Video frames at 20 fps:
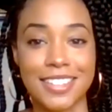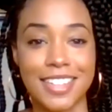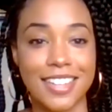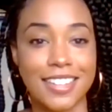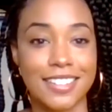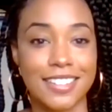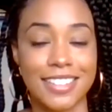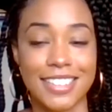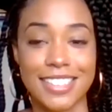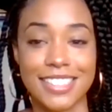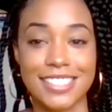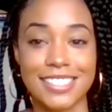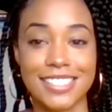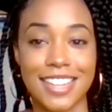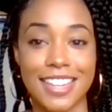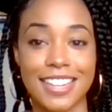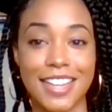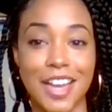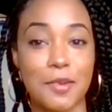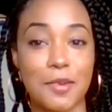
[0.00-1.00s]
at least,
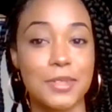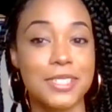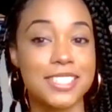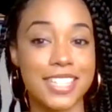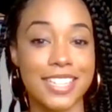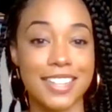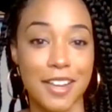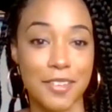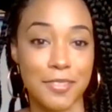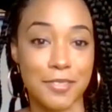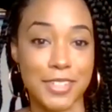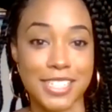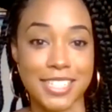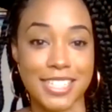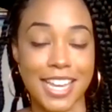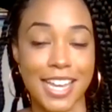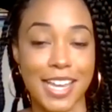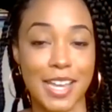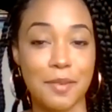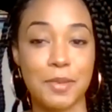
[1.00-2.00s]
like I would say every
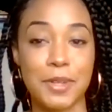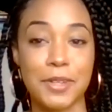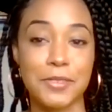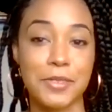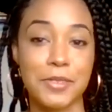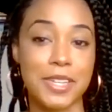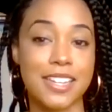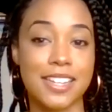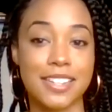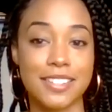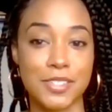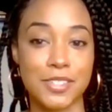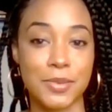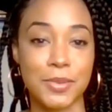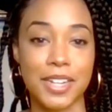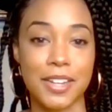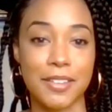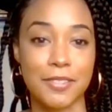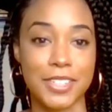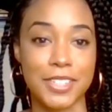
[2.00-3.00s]
day, but if you can't do
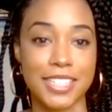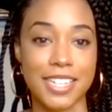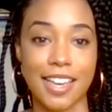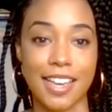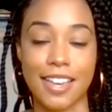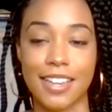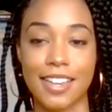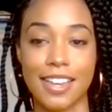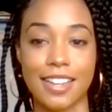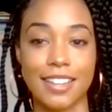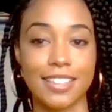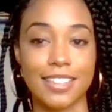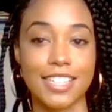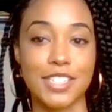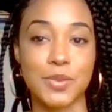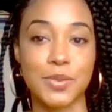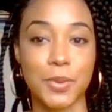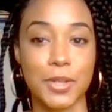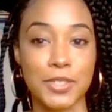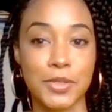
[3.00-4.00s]
it every day, at
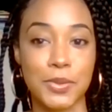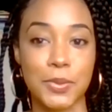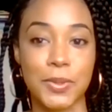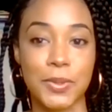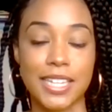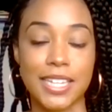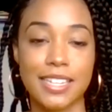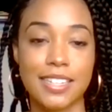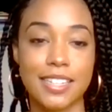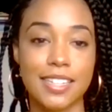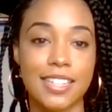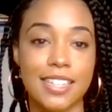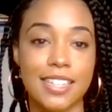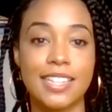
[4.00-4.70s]
least once a week,